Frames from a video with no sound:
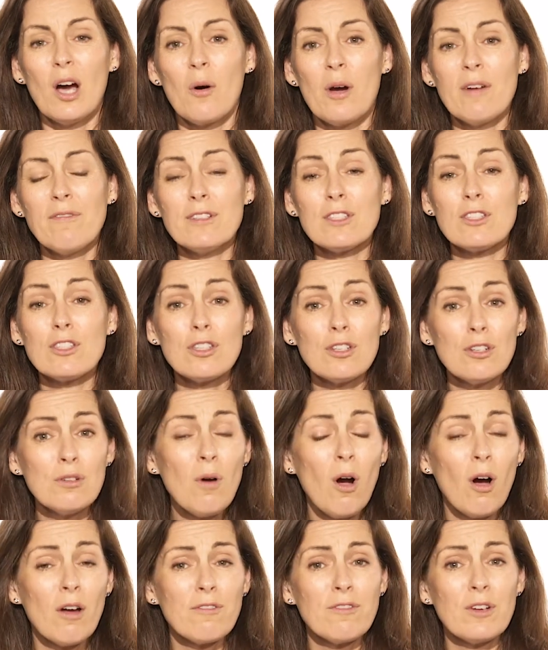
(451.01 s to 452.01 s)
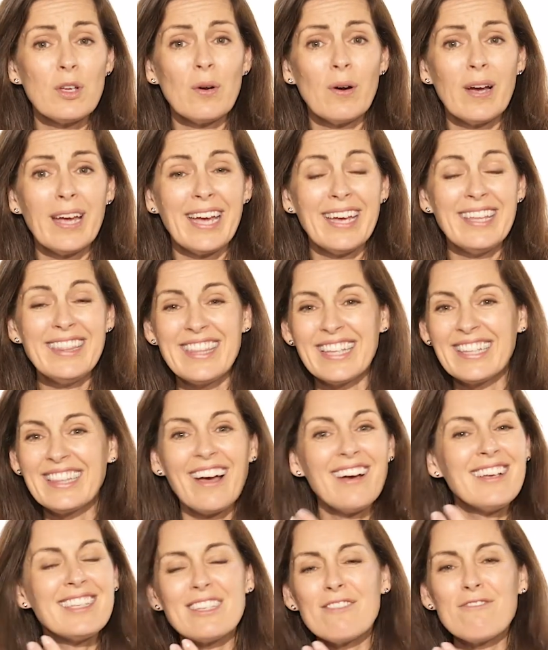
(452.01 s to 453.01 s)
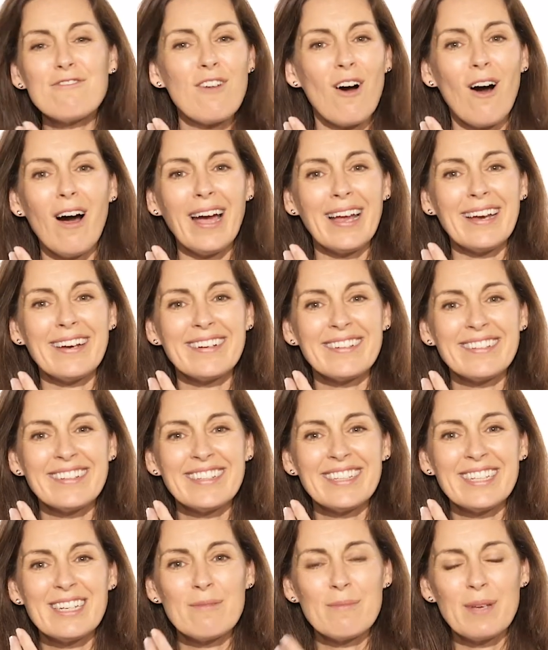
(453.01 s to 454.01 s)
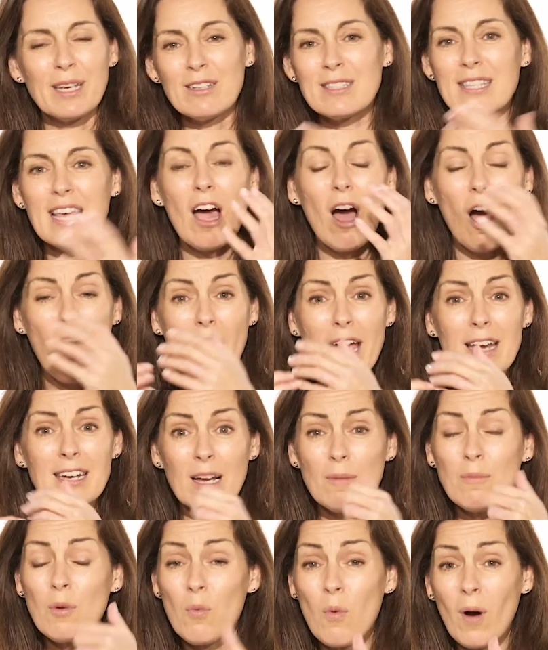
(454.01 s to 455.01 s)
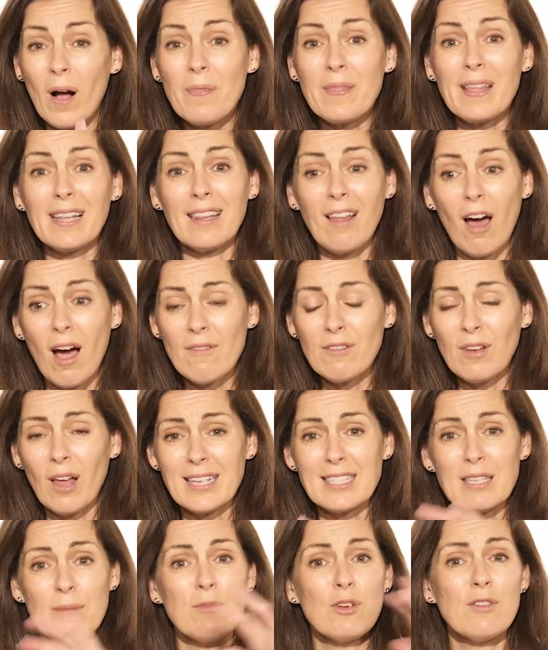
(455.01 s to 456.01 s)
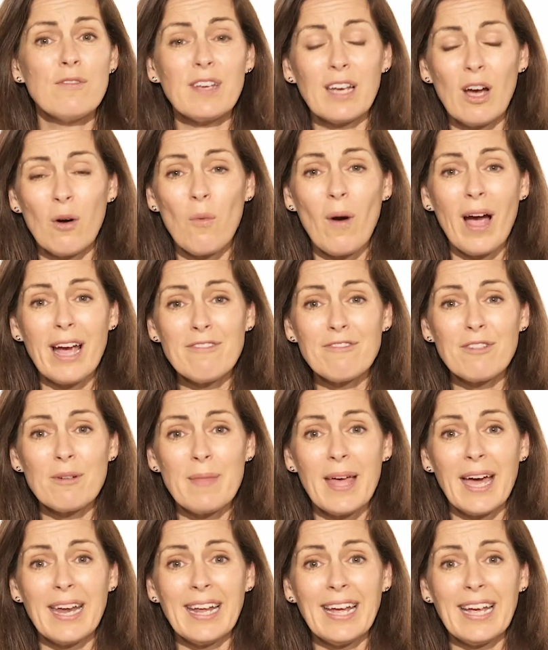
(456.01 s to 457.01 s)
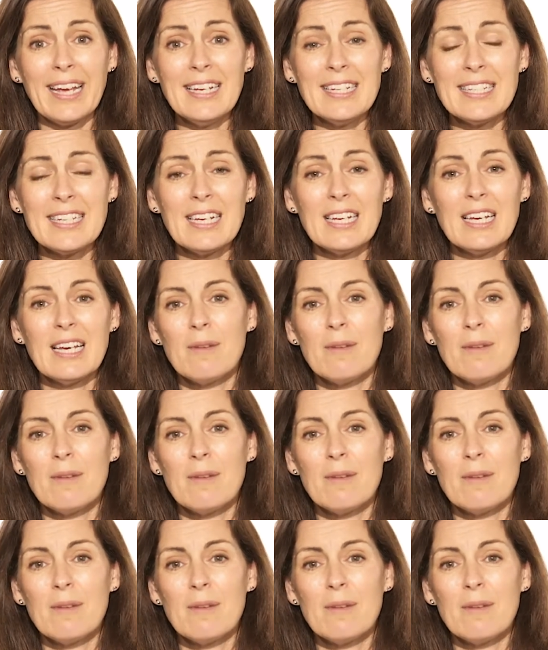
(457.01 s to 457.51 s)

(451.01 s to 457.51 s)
If it's too hot for your head, the lice are fine because number one, the live lice are moving away from that heat,